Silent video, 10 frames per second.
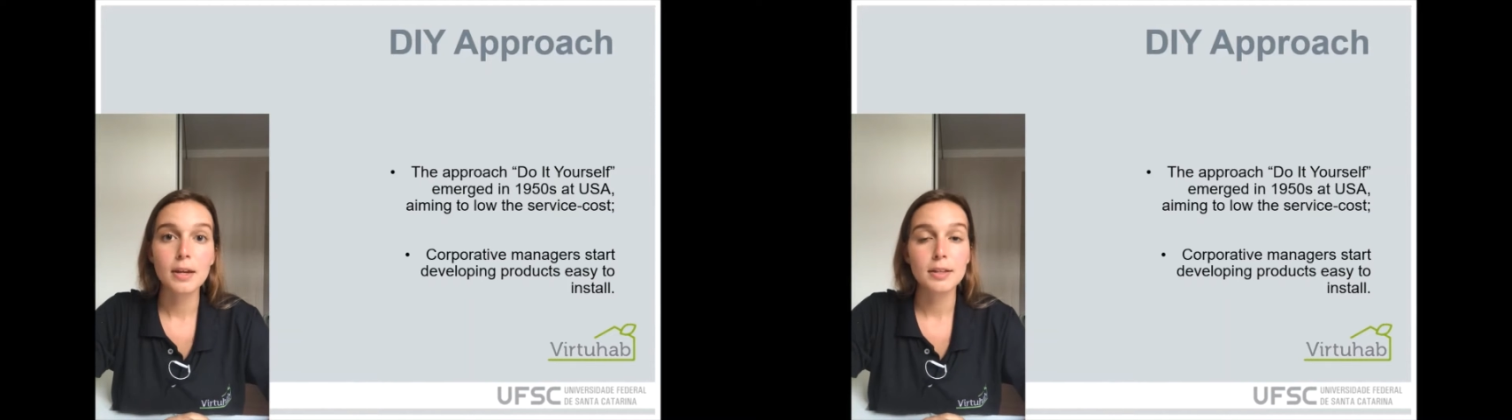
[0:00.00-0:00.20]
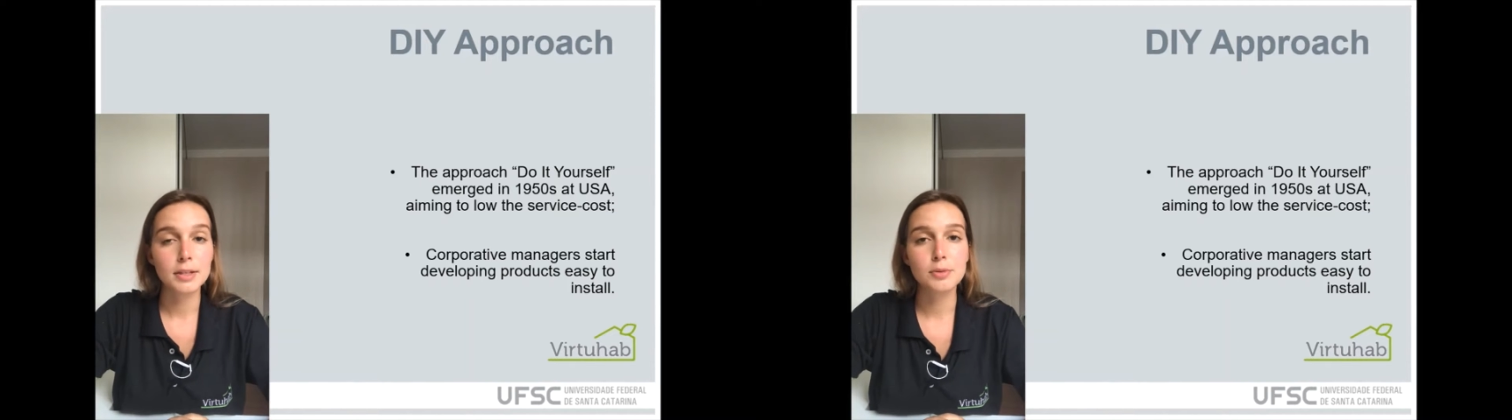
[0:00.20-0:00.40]

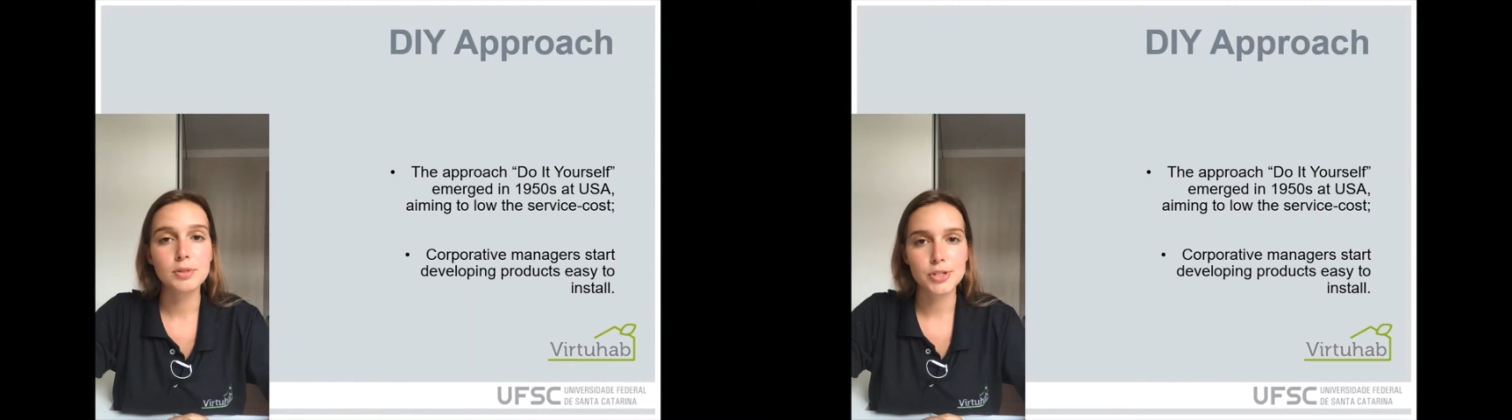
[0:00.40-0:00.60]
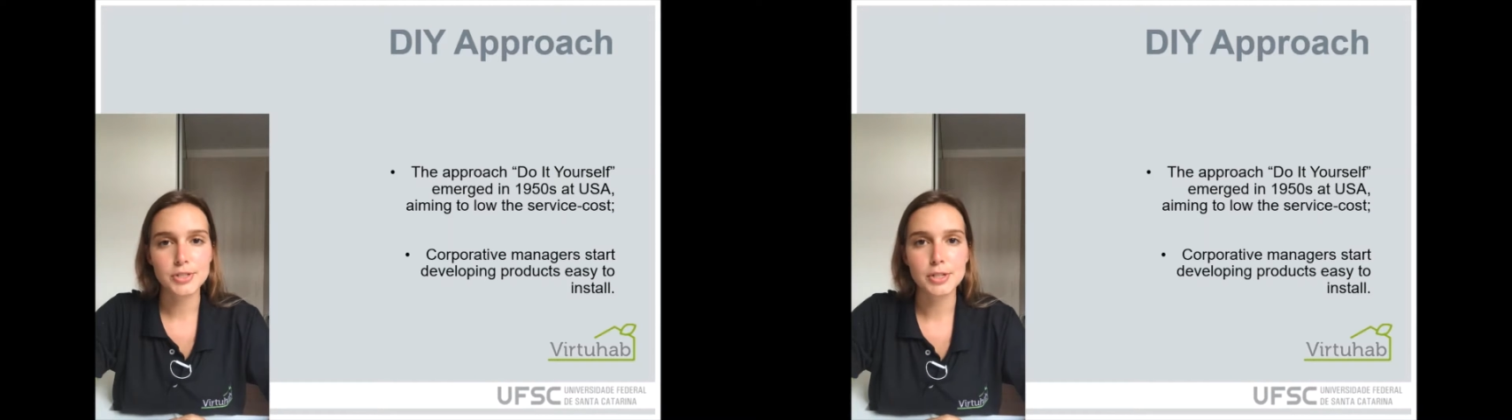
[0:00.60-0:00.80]
The
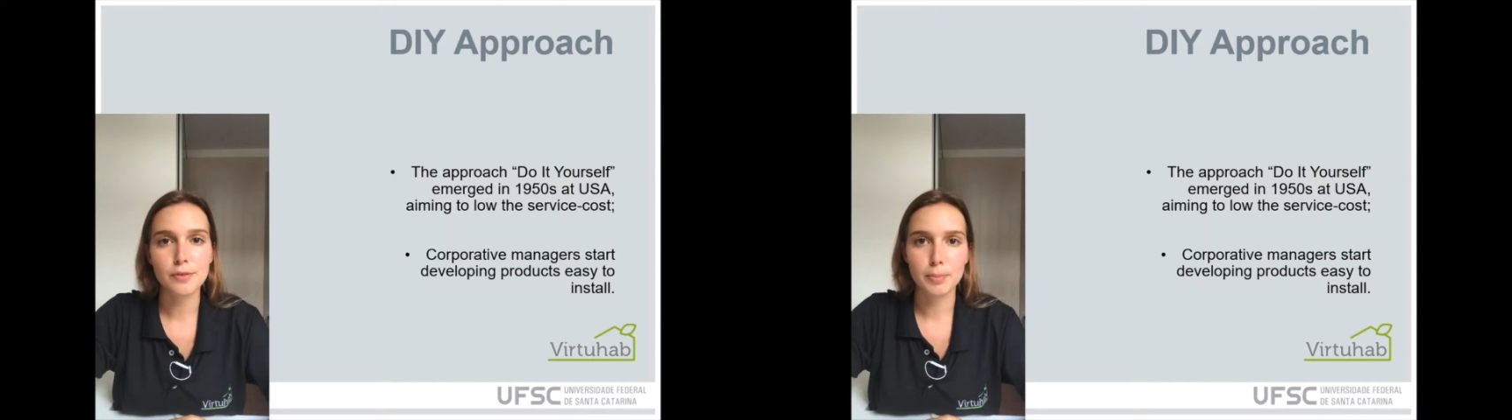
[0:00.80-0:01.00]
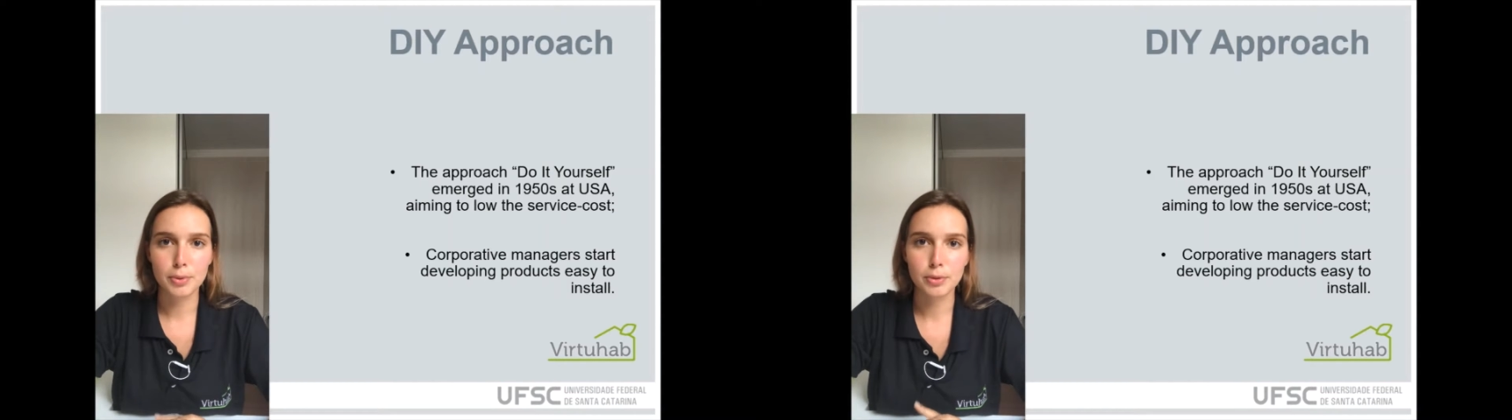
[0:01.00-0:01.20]
do-it-yourself
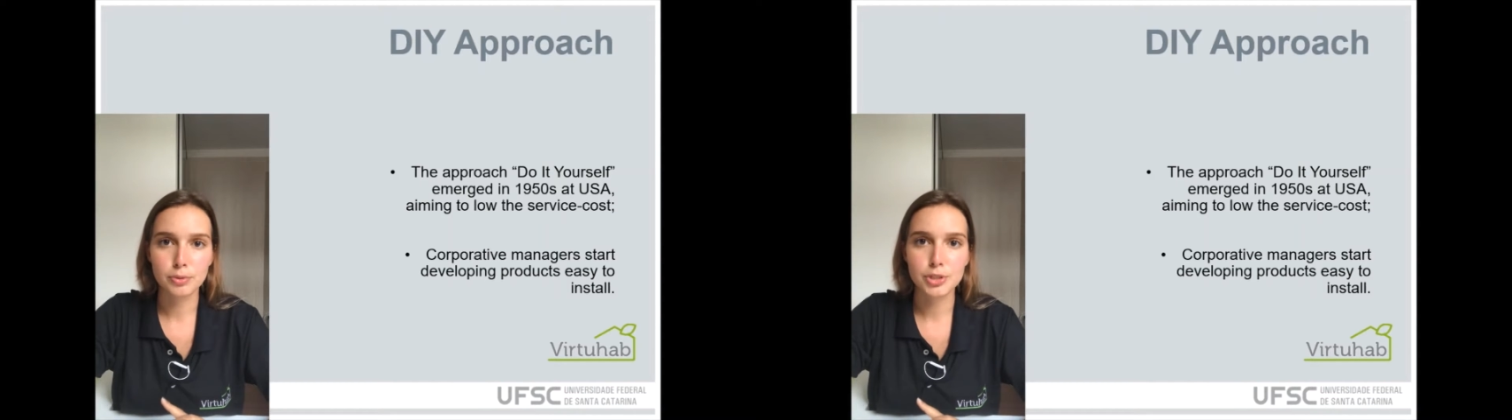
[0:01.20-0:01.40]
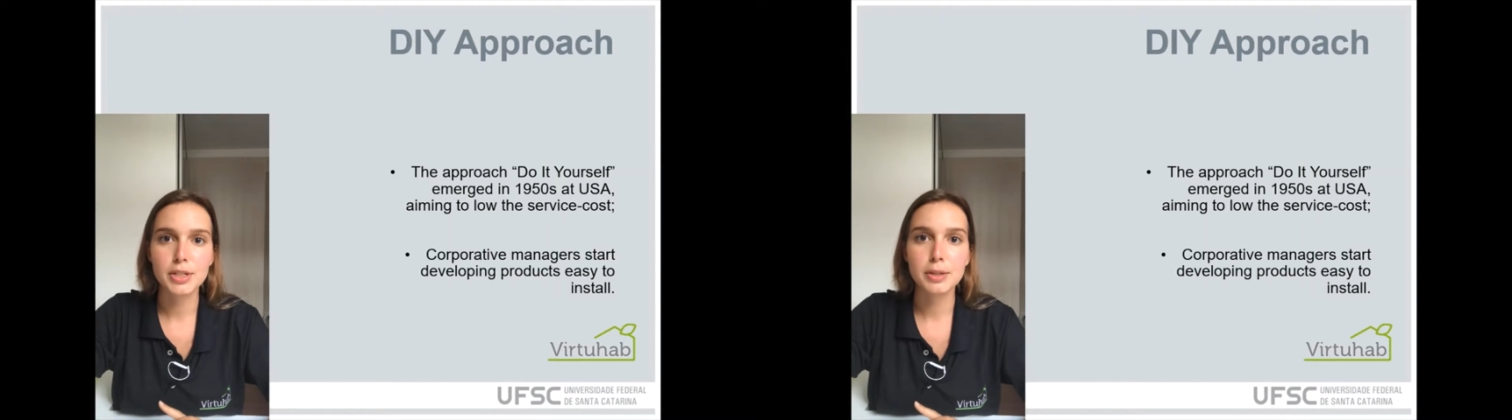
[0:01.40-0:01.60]

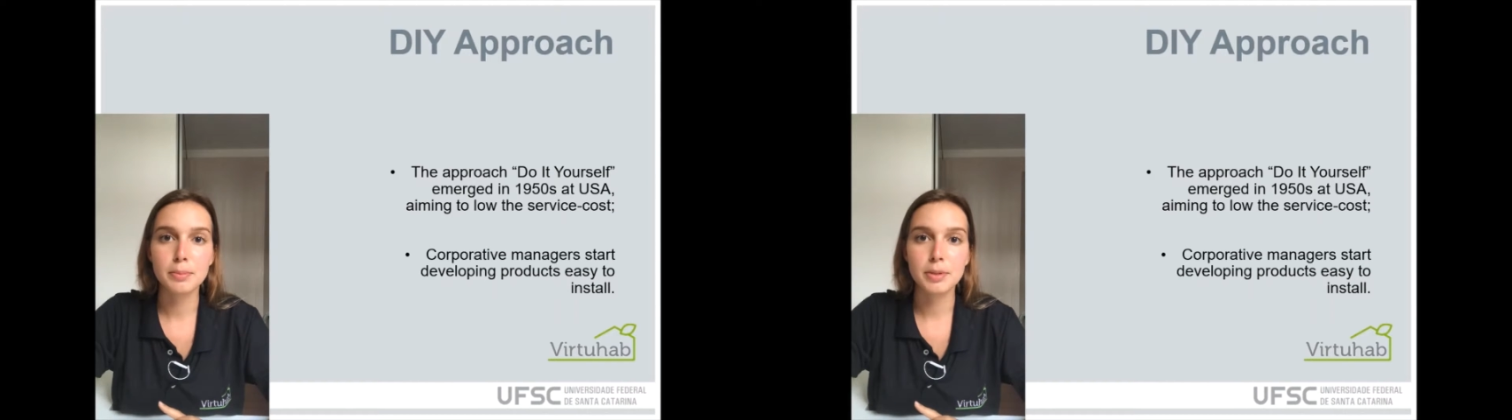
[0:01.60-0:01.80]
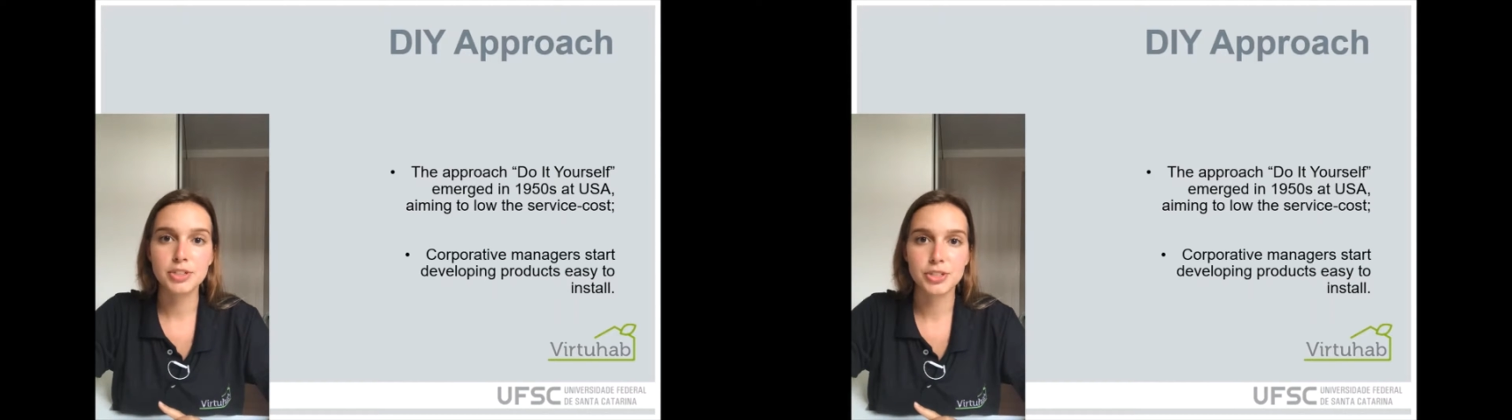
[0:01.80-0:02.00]
approach
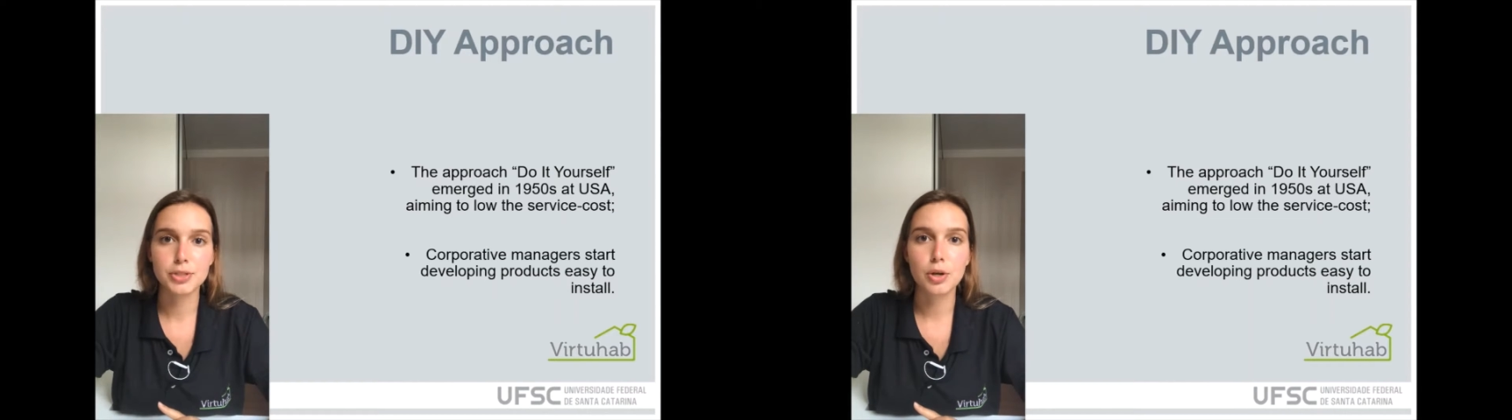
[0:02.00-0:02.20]
emerged